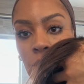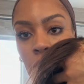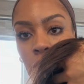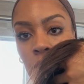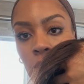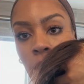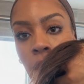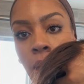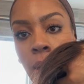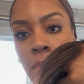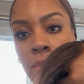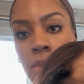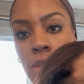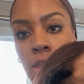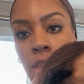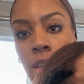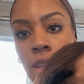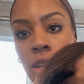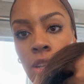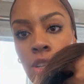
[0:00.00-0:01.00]
these two
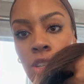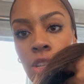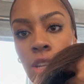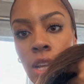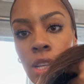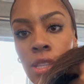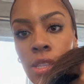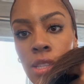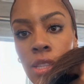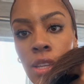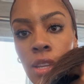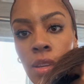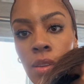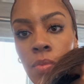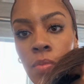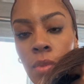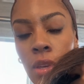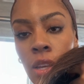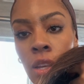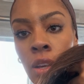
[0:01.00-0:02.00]
straps and
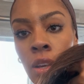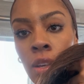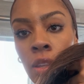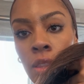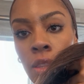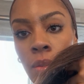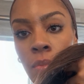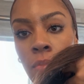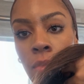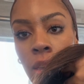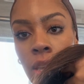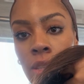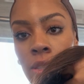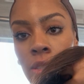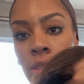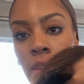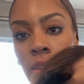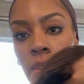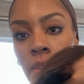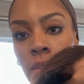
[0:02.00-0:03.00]
adjust them and hook
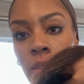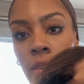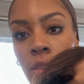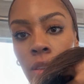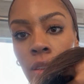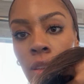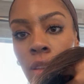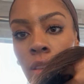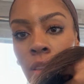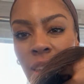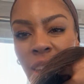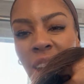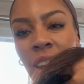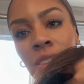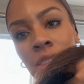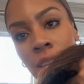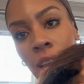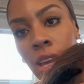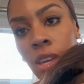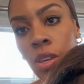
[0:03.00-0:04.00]
them based on
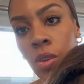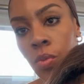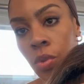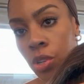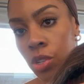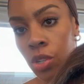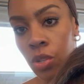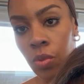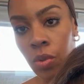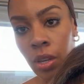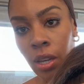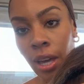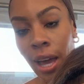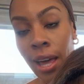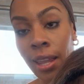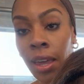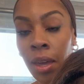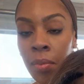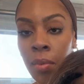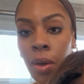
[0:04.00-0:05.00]
how tight you want your
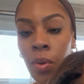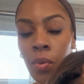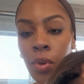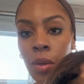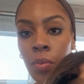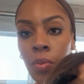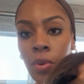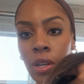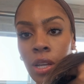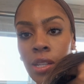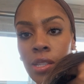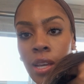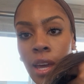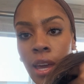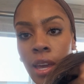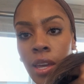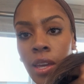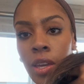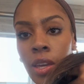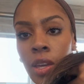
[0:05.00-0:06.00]
wig. I like my wig
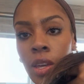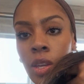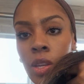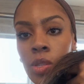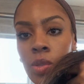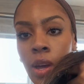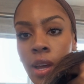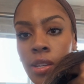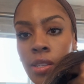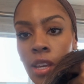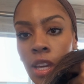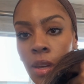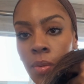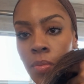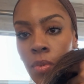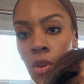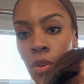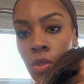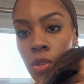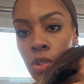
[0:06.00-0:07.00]
pretty tight, so I
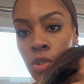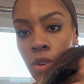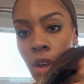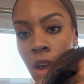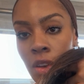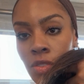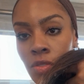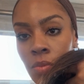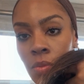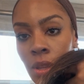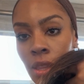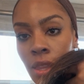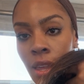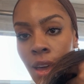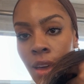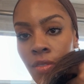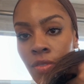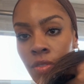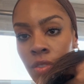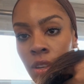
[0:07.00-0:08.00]
take both straps
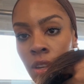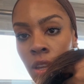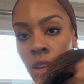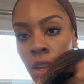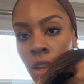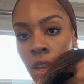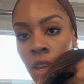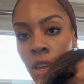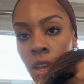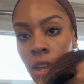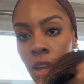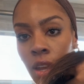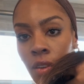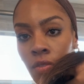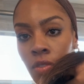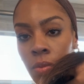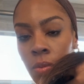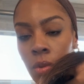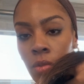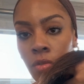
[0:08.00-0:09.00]
from the left
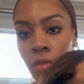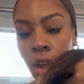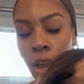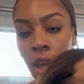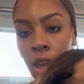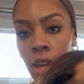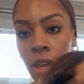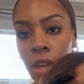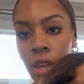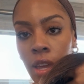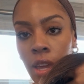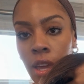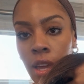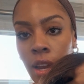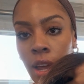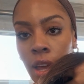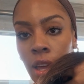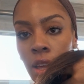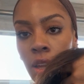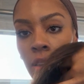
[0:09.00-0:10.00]
and from the
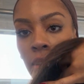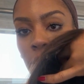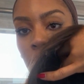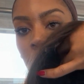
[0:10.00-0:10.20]
right and I